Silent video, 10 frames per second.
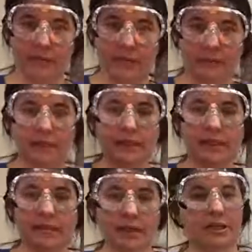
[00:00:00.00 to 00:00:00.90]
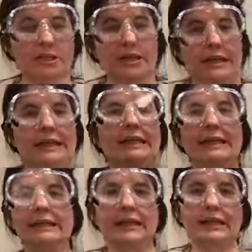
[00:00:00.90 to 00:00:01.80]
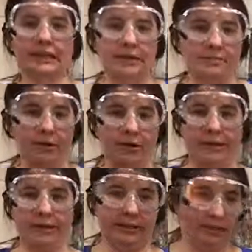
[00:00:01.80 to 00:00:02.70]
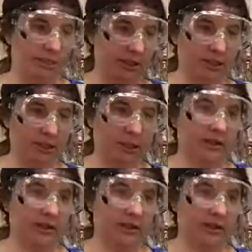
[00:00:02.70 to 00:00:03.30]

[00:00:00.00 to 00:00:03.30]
But this is combustion. Anything that's burning is combustion.